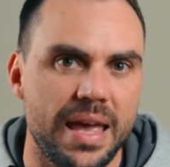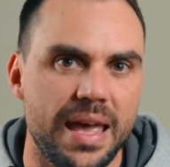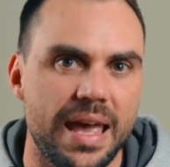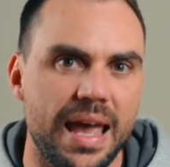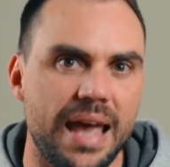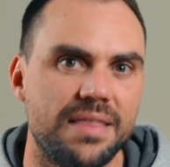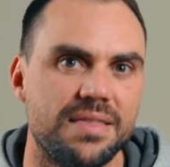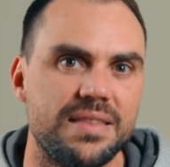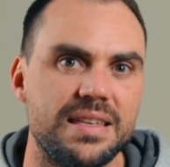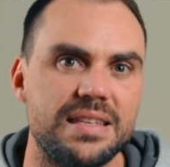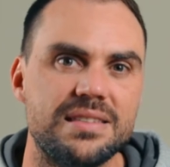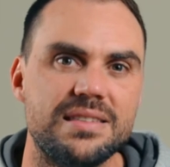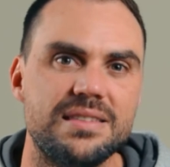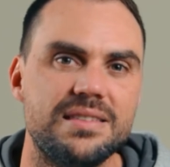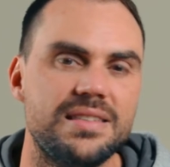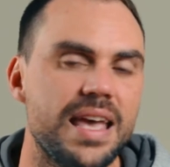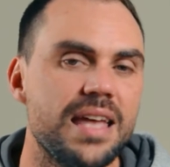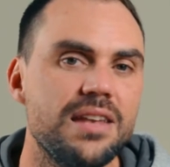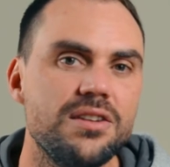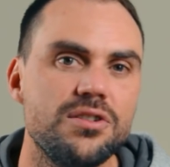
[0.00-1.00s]
And the
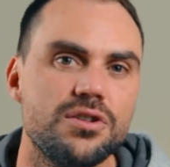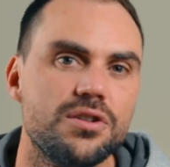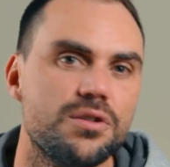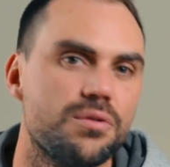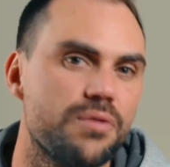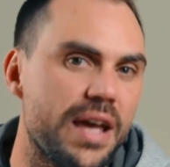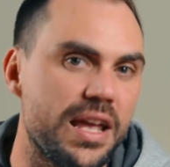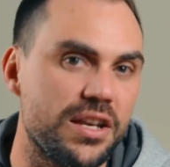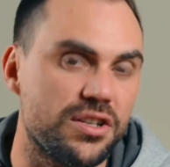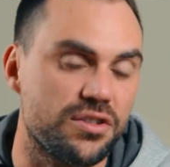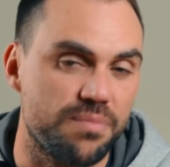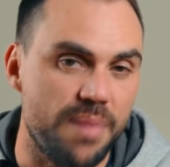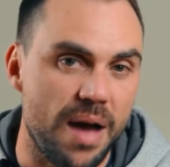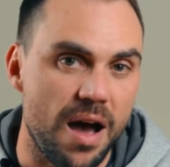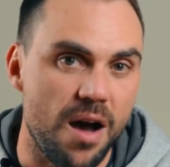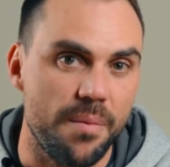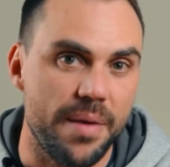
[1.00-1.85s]
Zendure range of power